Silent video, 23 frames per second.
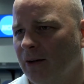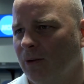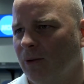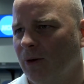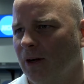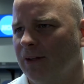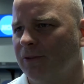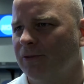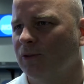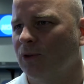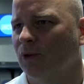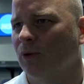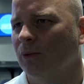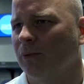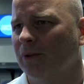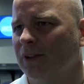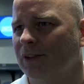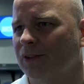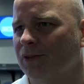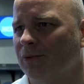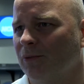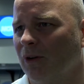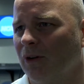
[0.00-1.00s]
wife told me
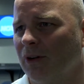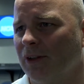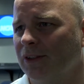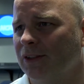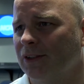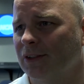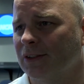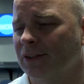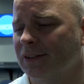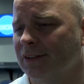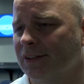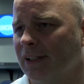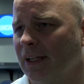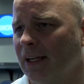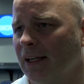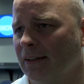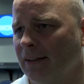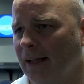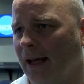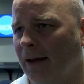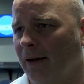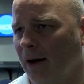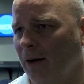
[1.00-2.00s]
this morning, she goes,
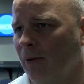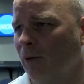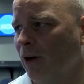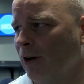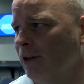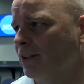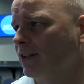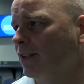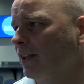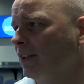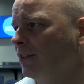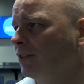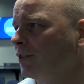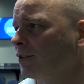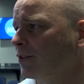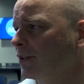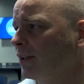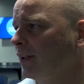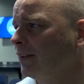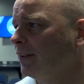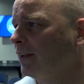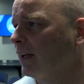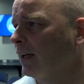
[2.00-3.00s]
"I, I want to stay till
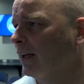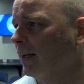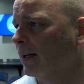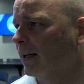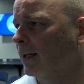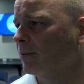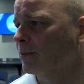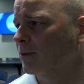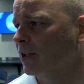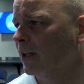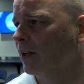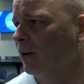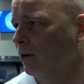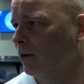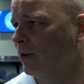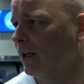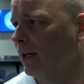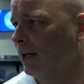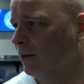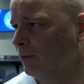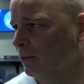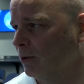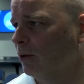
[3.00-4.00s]
Sunday," and I'm saying,
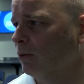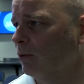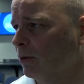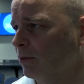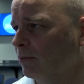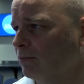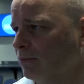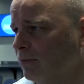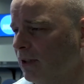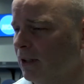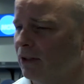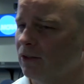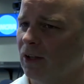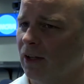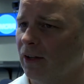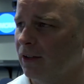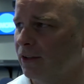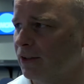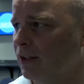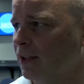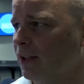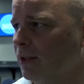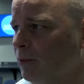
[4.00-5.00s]
"Okay, well, I'll tell
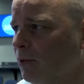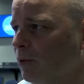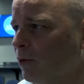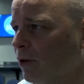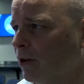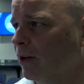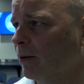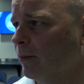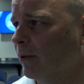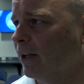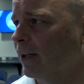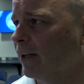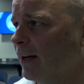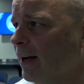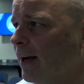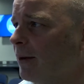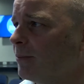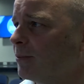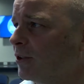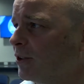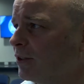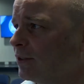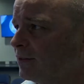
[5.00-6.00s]
the team, and we're going to make it
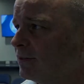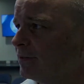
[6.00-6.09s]
happen."